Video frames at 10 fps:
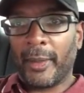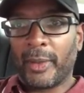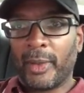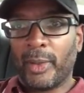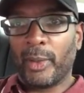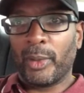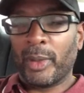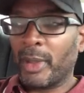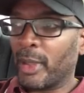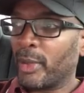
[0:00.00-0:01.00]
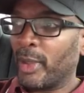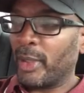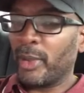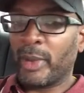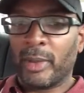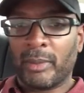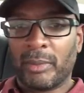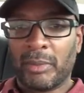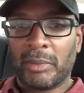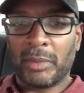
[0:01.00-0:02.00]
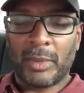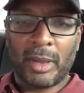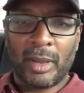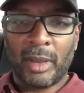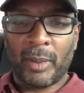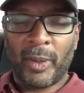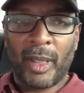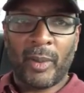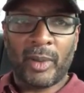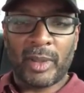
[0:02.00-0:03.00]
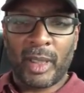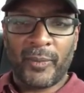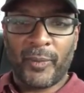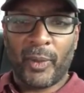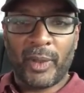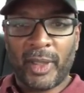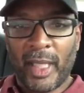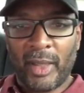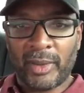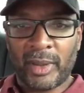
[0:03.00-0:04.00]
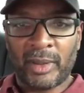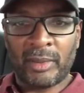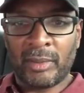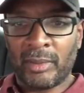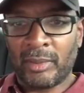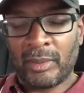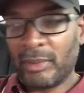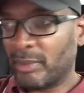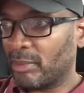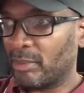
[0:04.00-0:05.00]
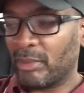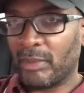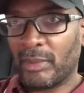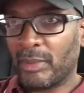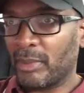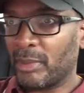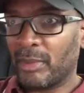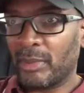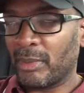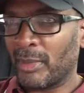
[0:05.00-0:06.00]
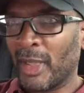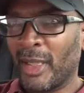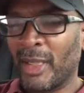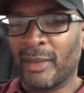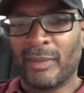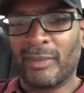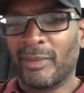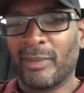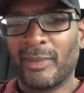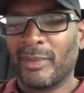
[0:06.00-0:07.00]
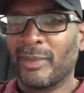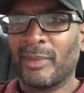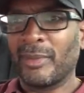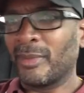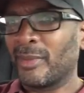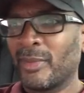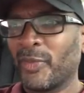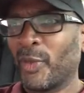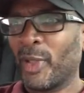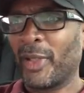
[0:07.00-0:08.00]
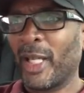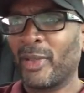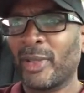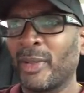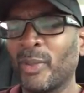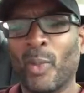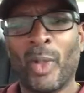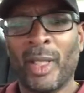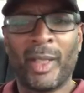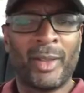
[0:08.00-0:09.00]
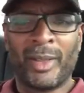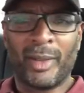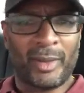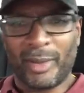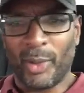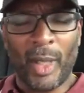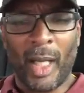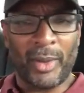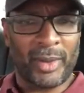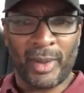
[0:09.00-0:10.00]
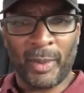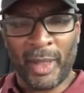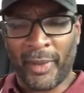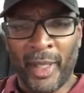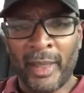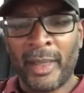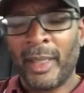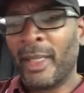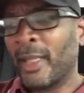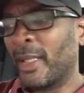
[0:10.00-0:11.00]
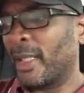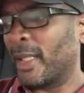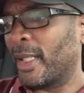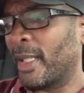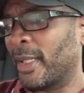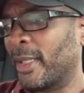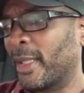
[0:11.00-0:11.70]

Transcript: through the credit union, you know, the payoff was like 40,000. I think $40,102, something like that. And